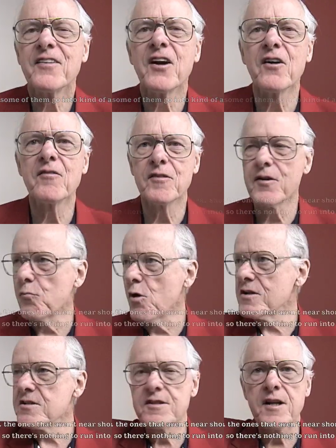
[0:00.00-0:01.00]
they're the
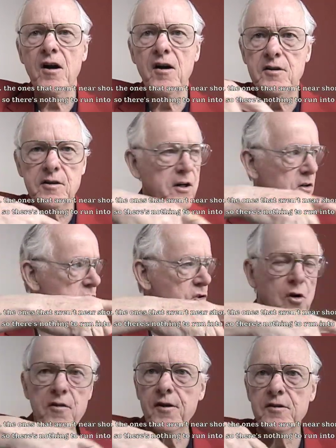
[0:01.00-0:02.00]
ones that aren't near
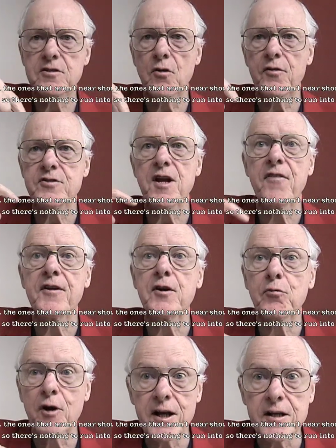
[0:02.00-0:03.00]
shore, that, so there's nothing
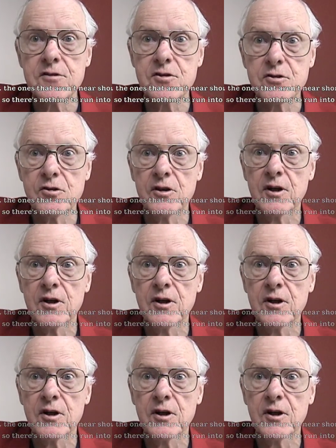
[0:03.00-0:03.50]
to run into,